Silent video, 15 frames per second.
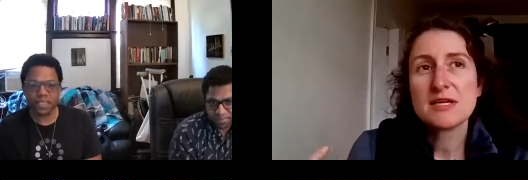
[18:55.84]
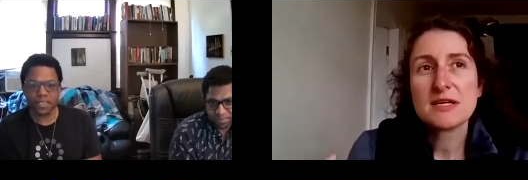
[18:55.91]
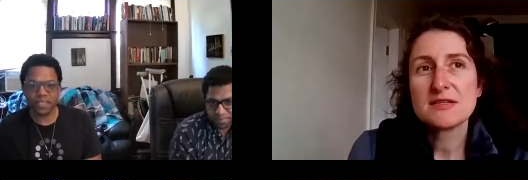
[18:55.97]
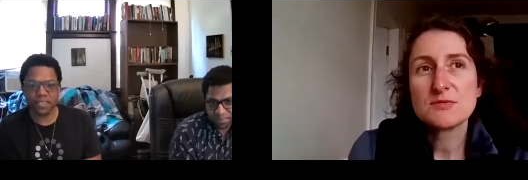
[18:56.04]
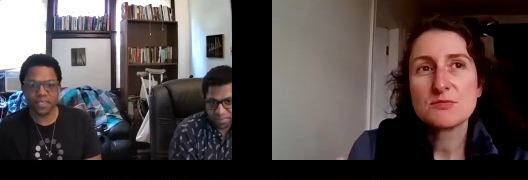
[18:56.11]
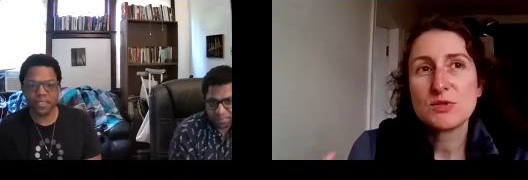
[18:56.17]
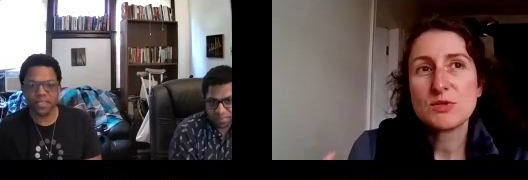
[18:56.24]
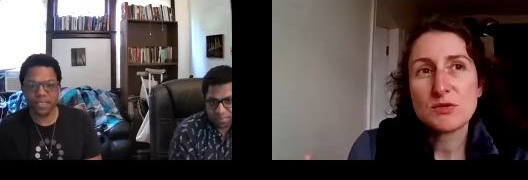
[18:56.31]

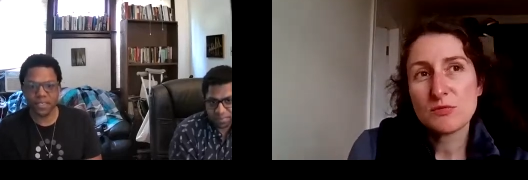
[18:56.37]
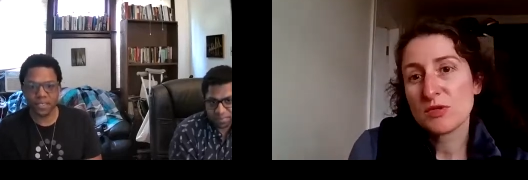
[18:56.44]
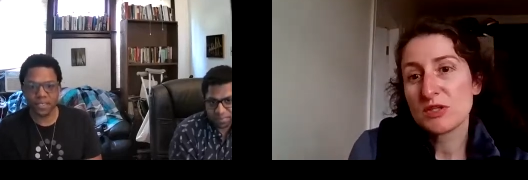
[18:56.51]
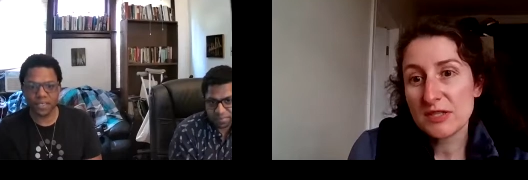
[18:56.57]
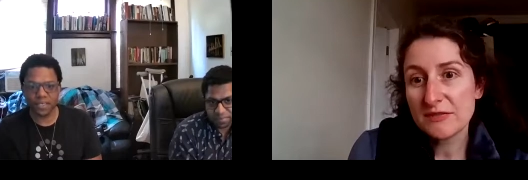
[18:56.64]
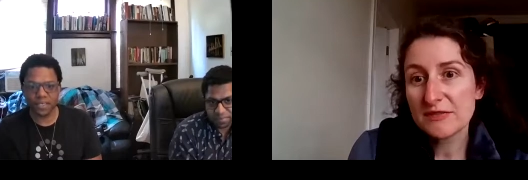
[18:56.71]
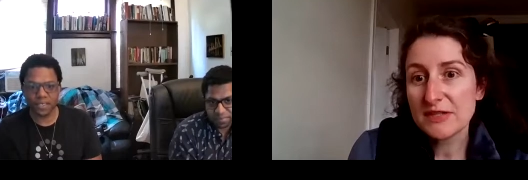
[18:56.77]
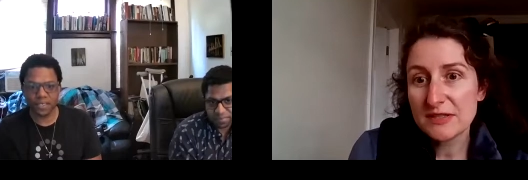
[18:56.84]
Speaker 1: because we,
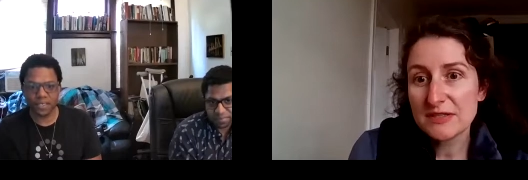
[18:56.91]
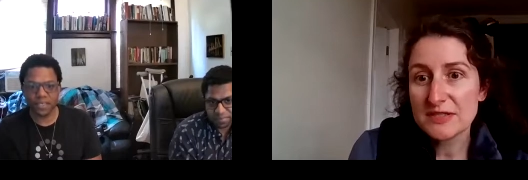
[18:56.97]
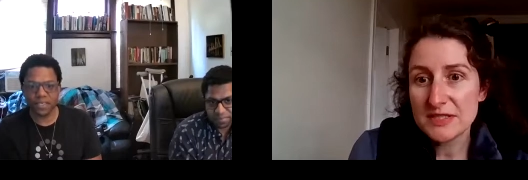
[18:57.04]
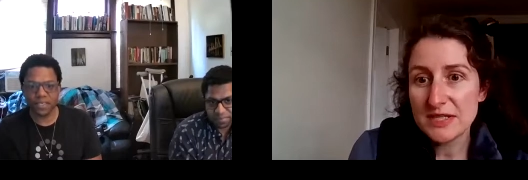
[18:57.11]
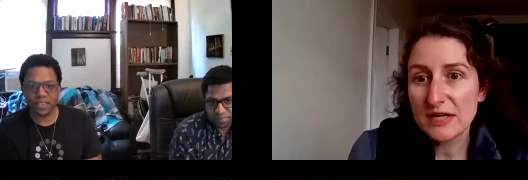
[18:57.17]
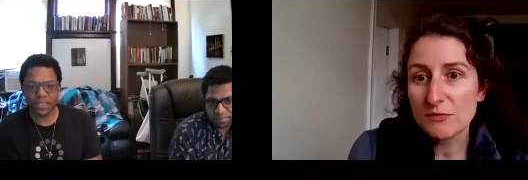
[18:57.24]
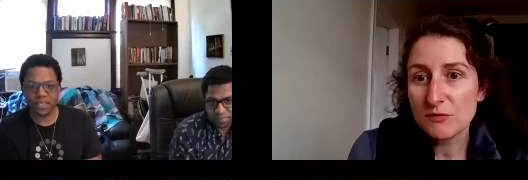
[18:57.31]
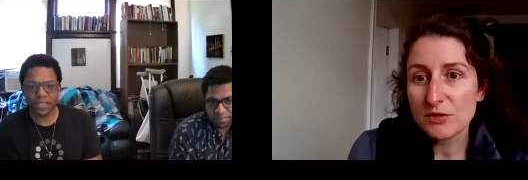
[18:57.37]
we're living in the
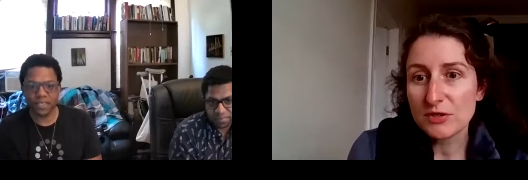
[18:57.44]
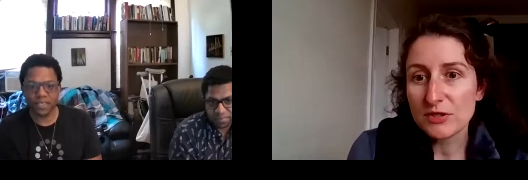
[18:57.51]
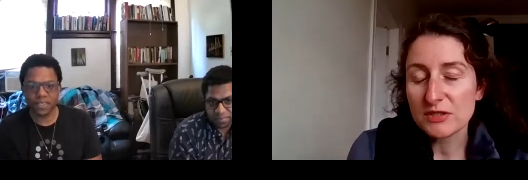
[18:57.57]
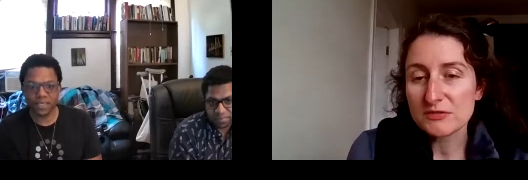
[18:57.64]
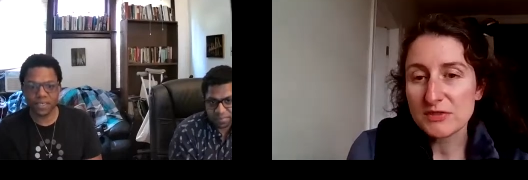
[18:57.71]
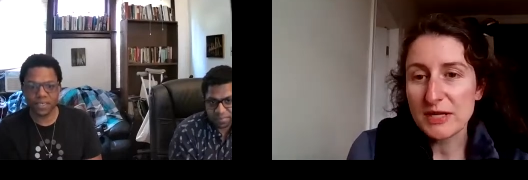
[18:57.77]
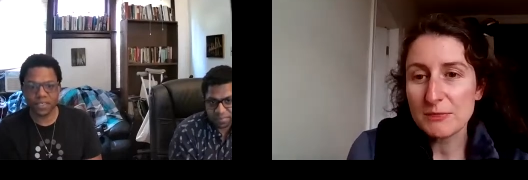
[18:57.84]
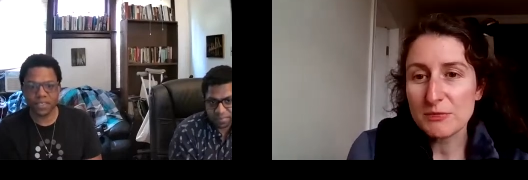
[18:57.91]
same
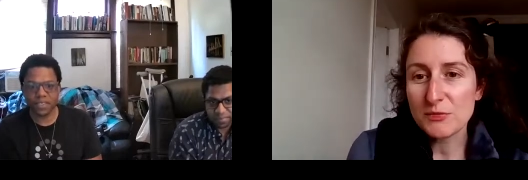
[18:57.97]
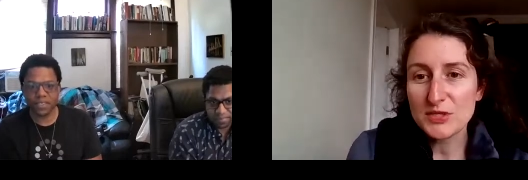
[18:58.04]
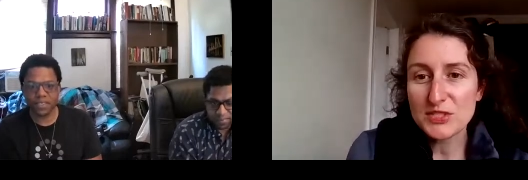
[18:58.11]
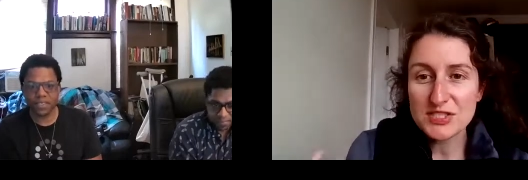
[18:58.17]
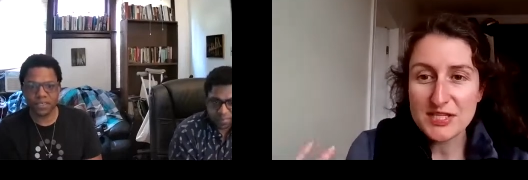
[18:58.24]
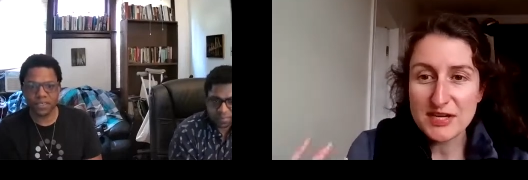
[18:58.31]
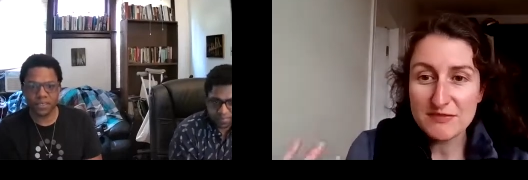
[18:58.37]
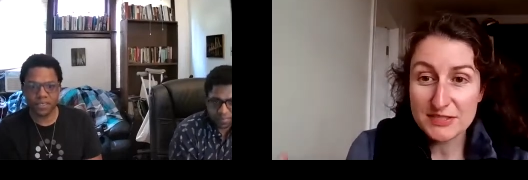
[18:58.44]
world, right? But we
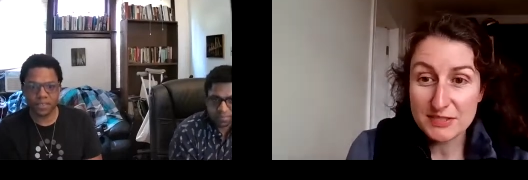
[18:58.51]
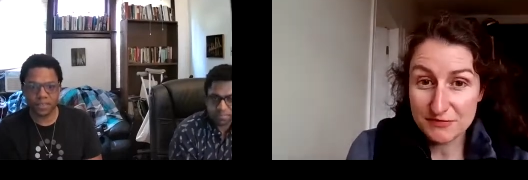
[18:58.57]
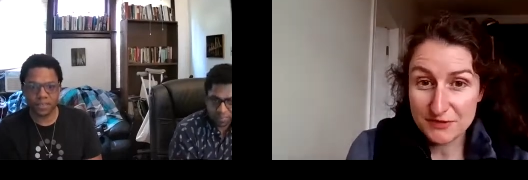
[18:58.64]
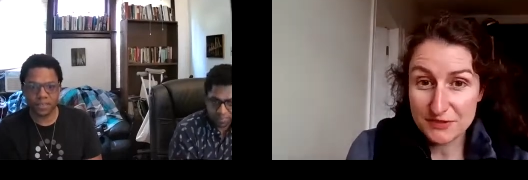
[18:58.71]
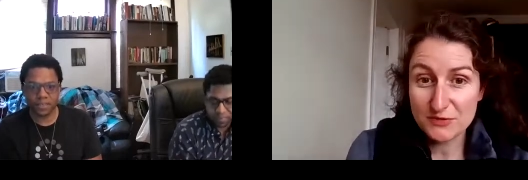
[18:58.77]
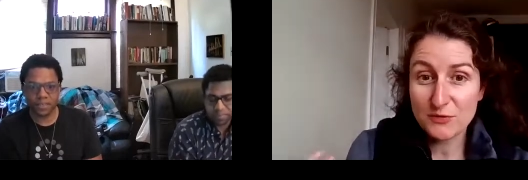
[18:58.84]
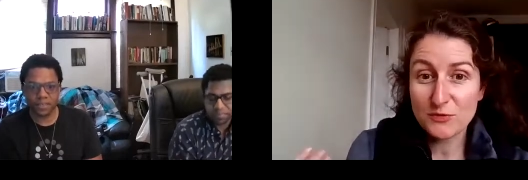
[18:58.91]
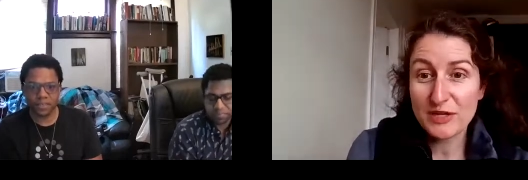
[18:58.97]
just have a
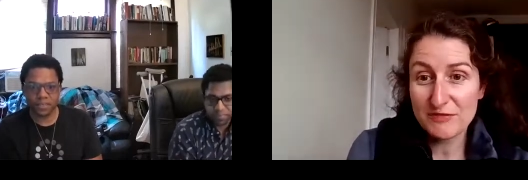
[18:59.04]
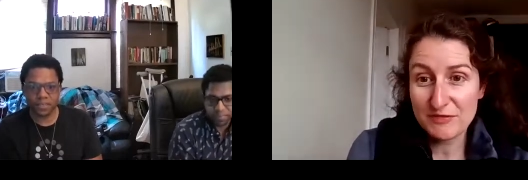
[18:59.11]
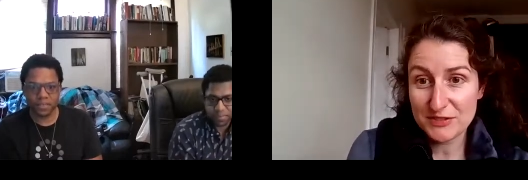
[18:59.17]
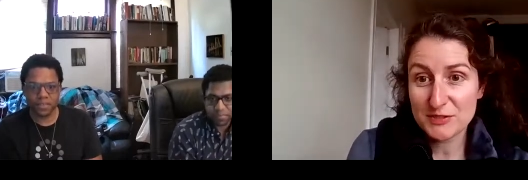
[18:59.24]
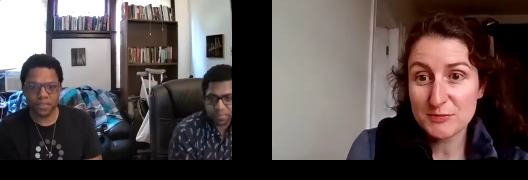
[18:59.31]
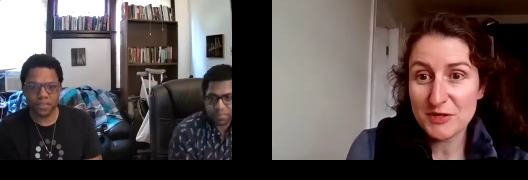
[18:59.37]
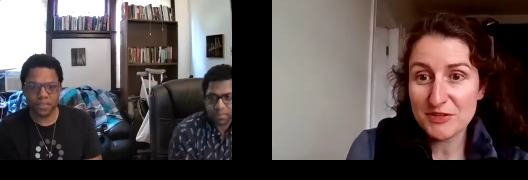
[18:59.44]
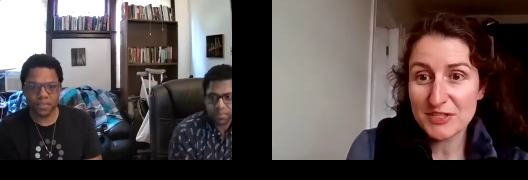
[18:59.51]
different way of
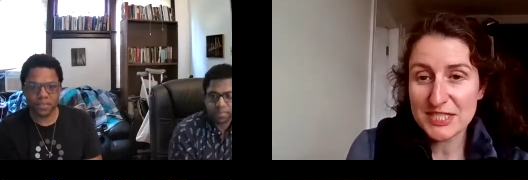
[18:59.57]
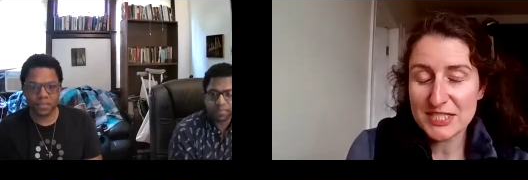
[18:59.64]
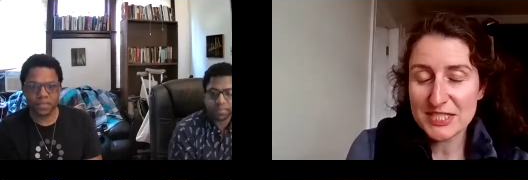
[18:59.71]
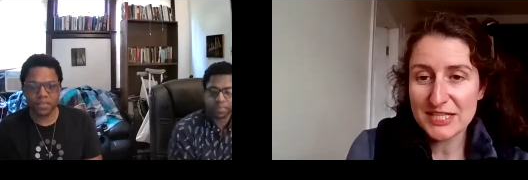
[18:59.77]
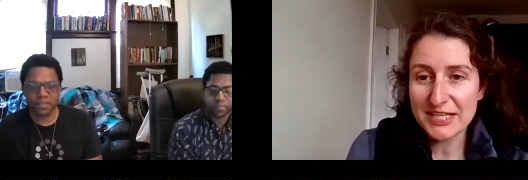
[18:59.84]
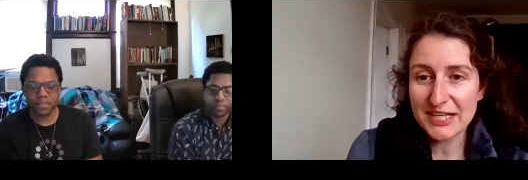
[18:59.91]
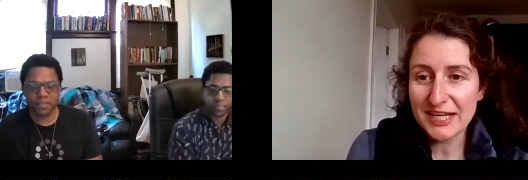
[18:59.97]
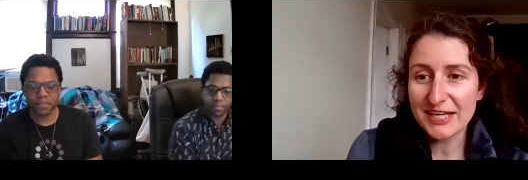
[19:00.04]

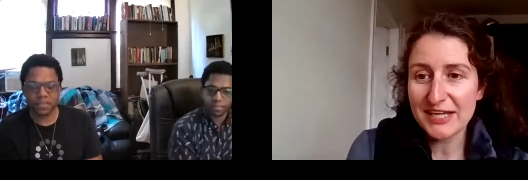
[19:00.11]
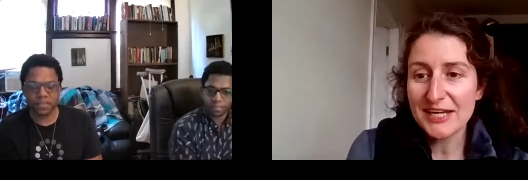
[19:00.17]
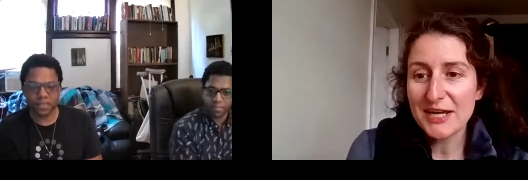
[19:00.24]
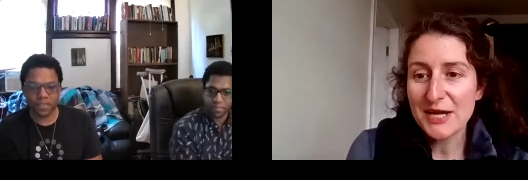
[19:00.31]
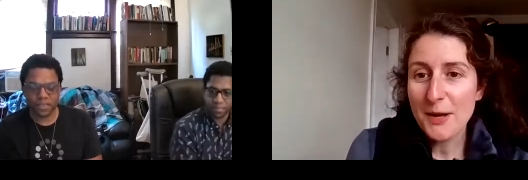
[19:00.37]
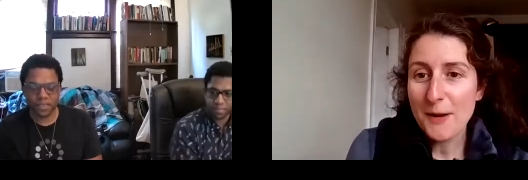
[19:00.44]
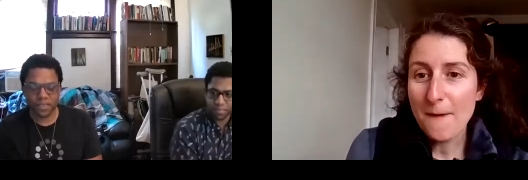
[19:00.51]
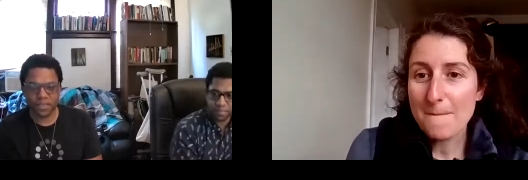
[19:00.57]
experiencing it.
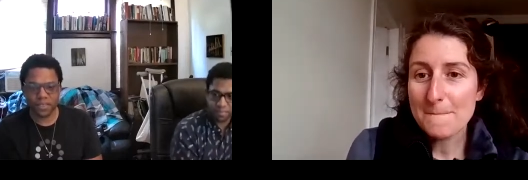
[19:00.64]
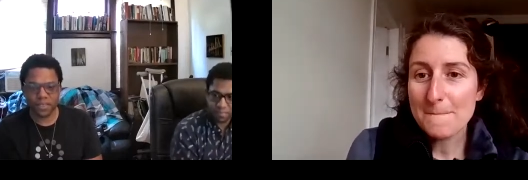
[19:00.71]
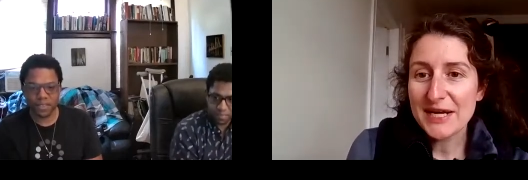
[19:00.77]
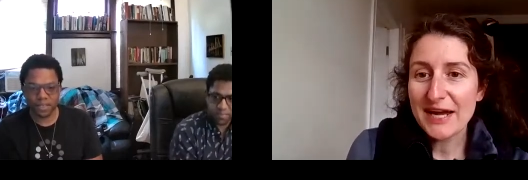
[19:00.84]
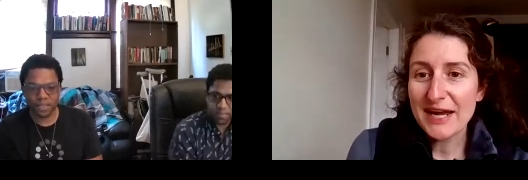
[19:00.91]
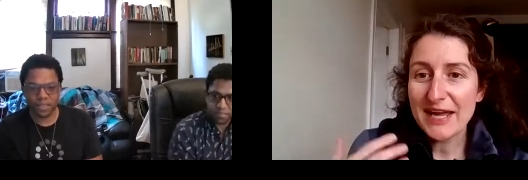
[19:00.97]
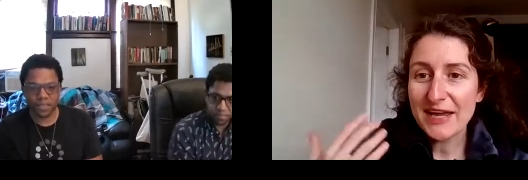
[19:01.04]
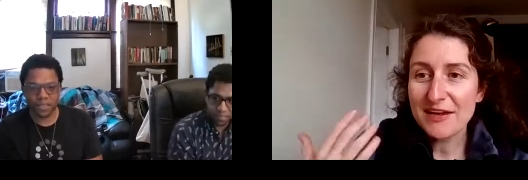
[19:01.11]

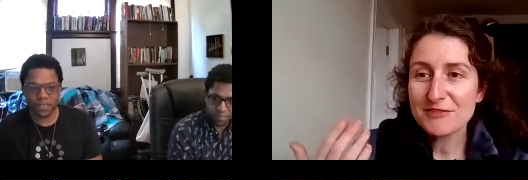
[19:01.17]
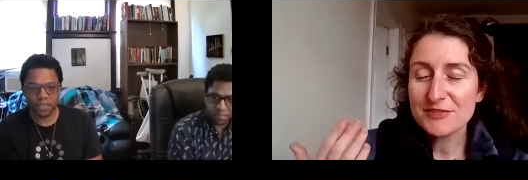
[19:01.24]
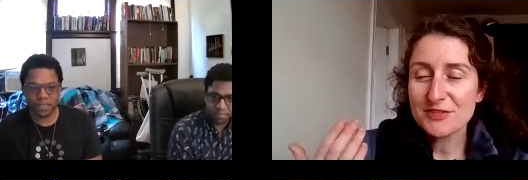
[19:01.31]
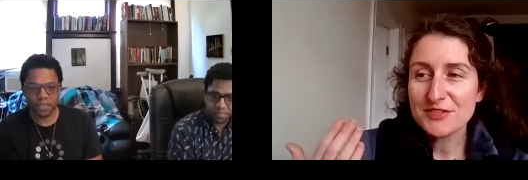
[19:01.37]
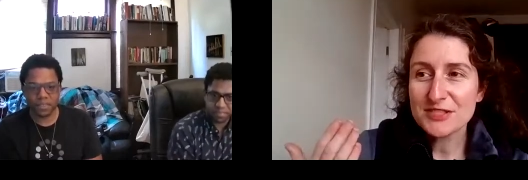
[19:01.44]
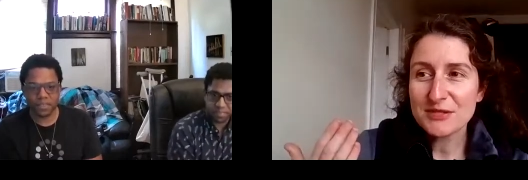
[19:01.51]
But I have